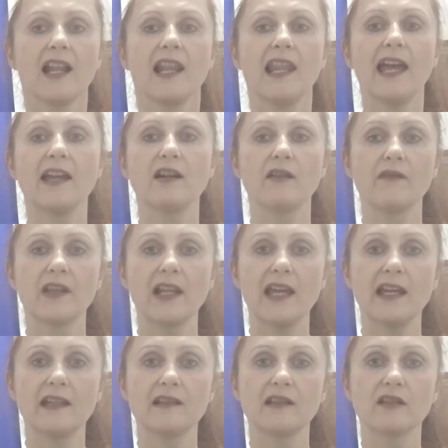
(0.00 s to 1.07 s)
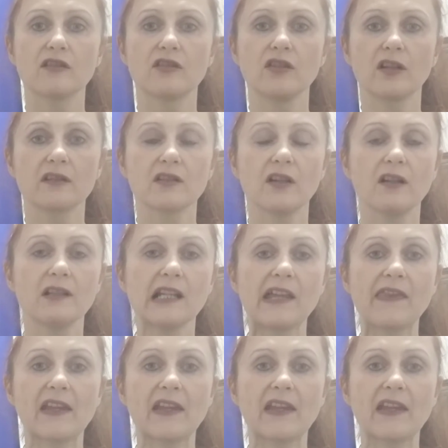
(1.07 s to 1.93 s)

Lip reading: layoftheland.online.